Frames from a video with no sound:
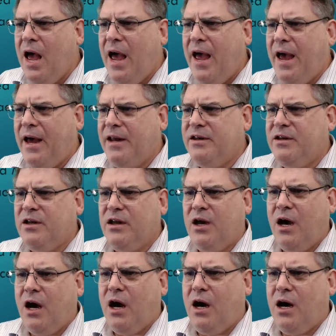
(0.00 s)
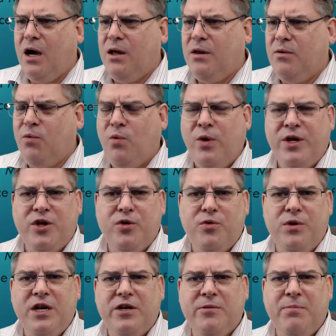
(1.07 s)
And we
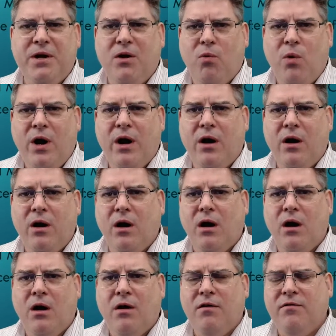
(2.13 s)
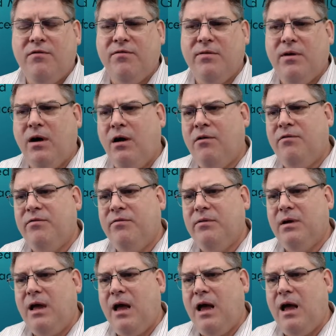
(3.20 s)
do need to be aware of
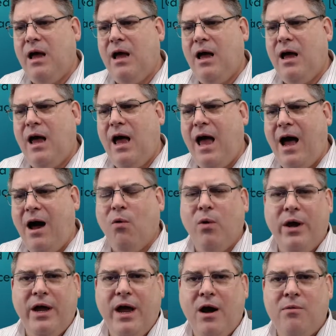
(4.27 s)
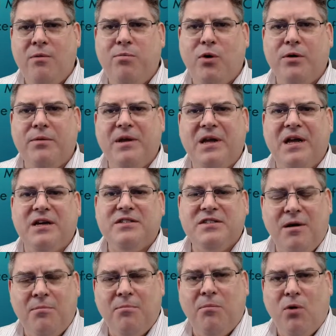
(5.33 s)
how we output, because
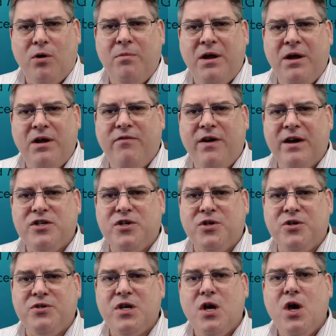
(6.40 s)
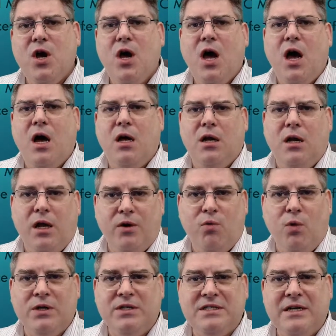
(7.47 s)
some board manufacturers
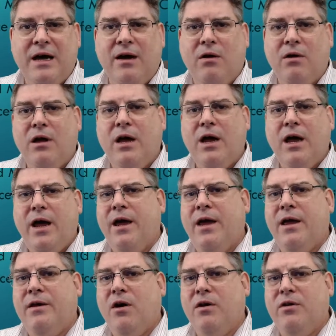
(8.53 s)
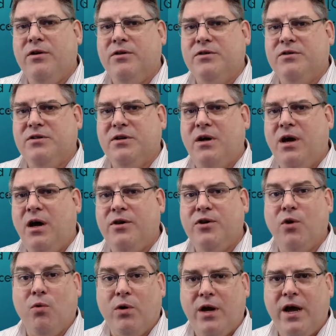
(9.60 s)
like one style and others
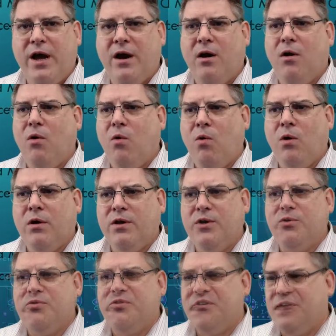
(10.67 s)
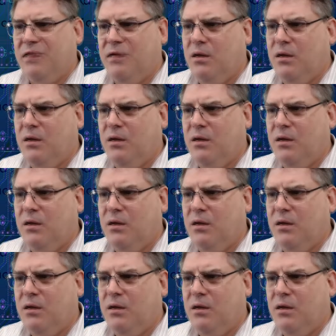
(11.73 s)
don't care or use it.